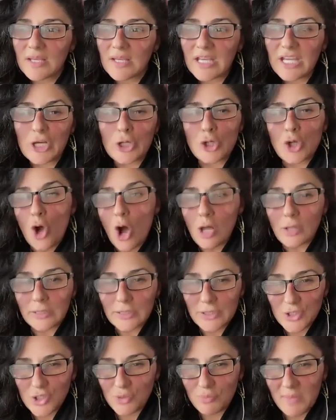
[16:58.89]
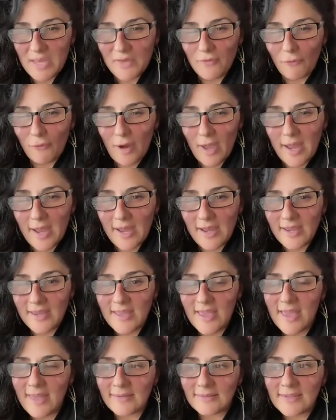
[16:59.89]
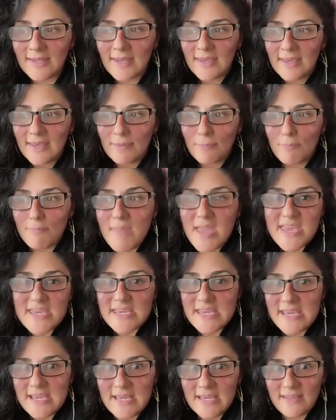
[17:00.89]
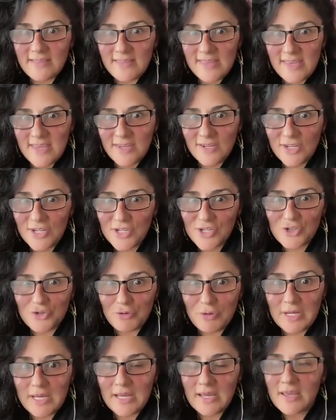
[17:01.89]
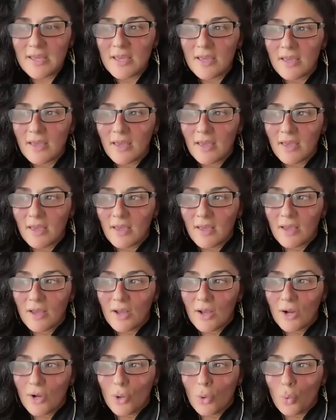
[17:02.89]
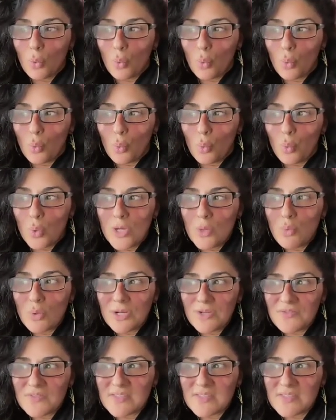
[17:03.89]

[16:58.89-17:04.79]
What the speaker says: acknowledgement, right, and making it in the industry, we would have